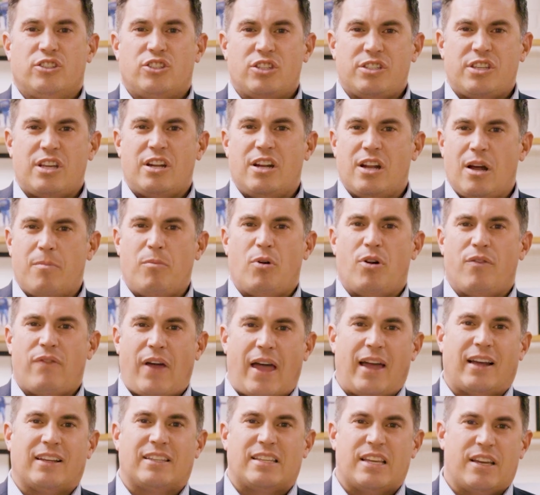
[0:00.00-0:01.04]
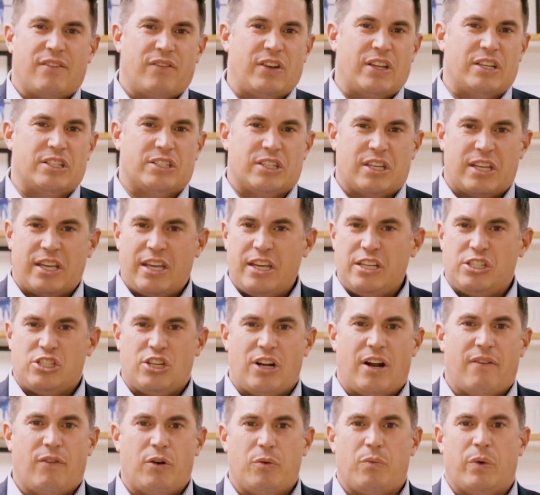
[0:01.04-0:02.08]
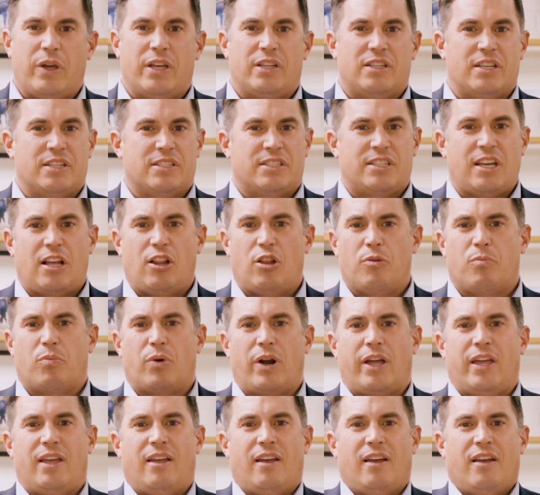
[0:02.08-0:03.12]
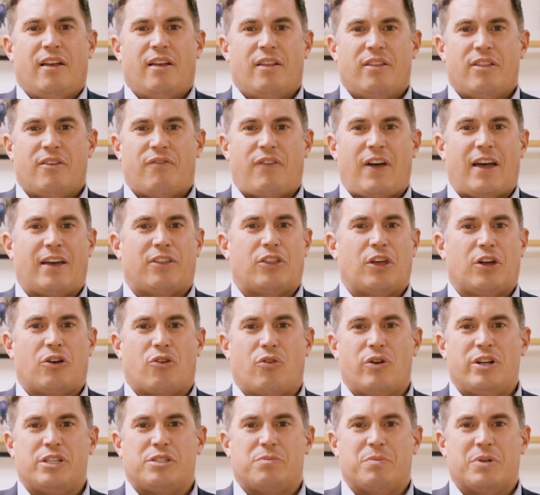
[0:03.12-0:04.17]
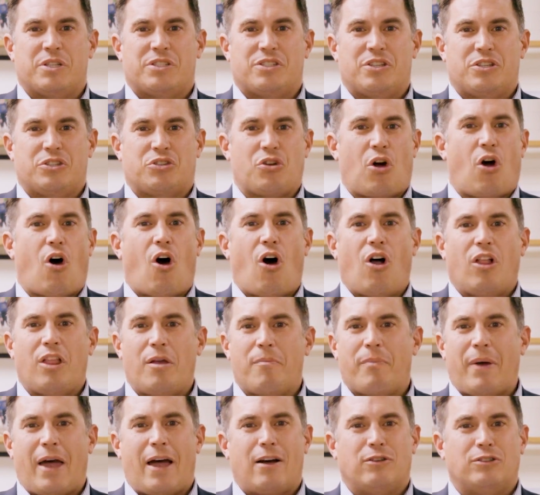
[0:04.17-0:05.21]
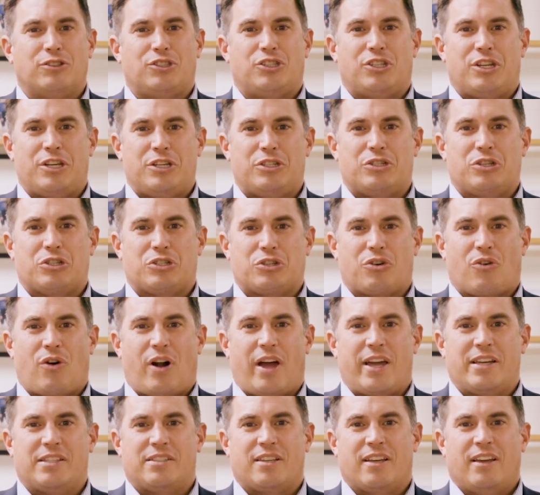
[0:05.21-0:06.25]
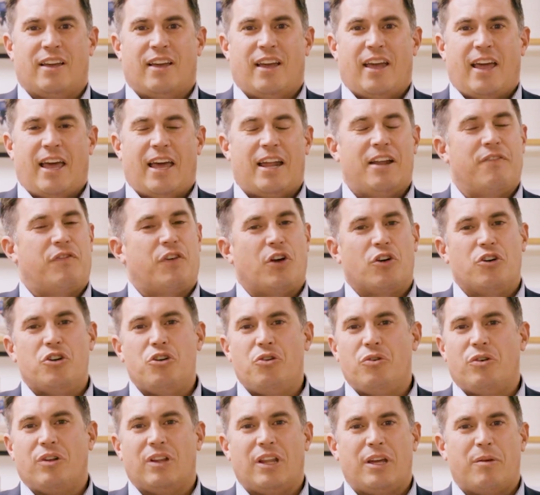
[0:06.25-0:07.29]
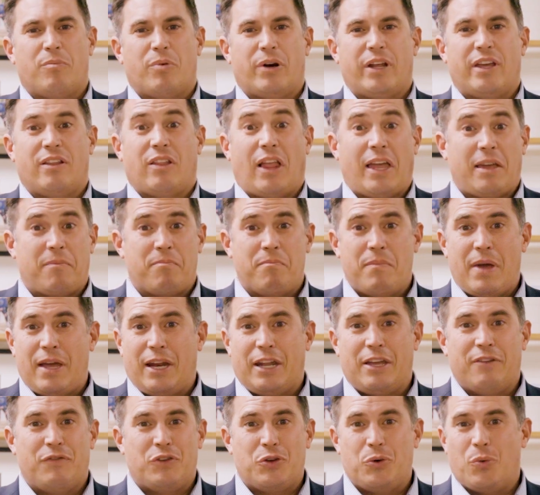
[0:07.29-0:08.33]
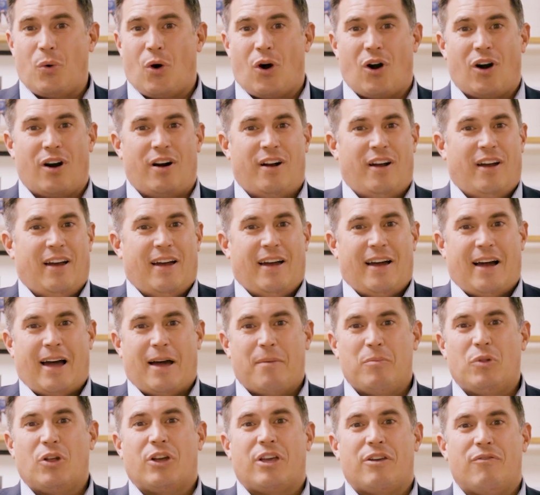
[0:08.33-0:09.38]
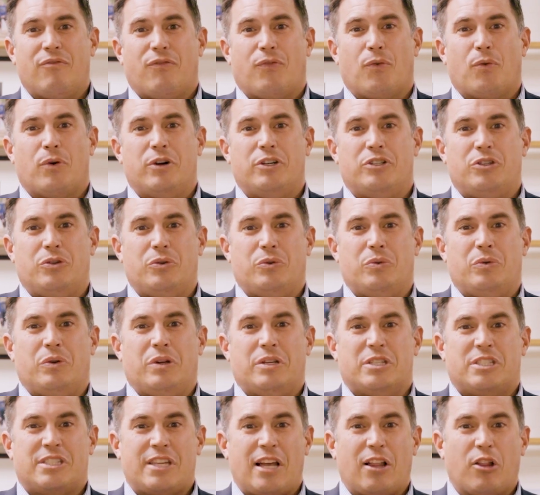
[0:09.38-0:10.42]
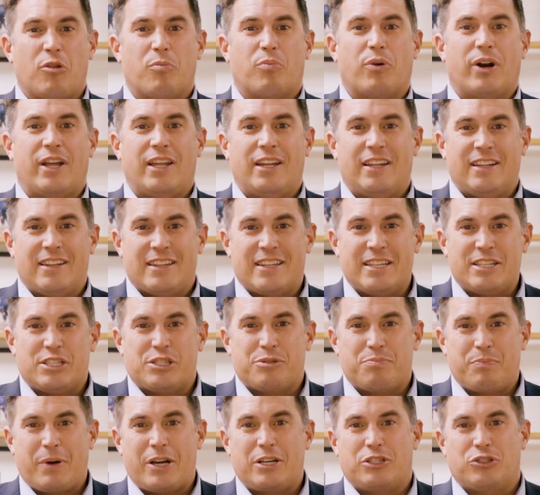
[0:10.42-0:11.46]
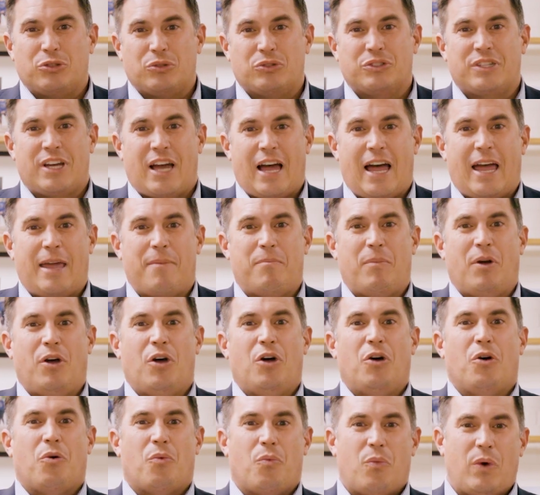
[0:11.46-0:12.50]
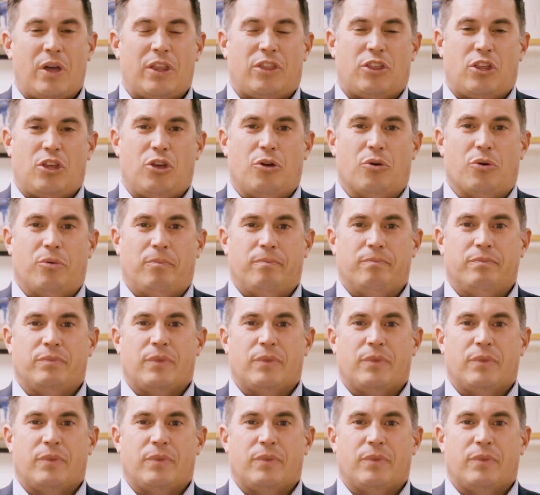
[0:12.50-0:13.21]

Just a number of activities each and every week to celebrate the fact that Christmas is all about Jesus Christ. And if you're new to Liberty, like many of you are, I'm looking forward to celebrating this special time with you.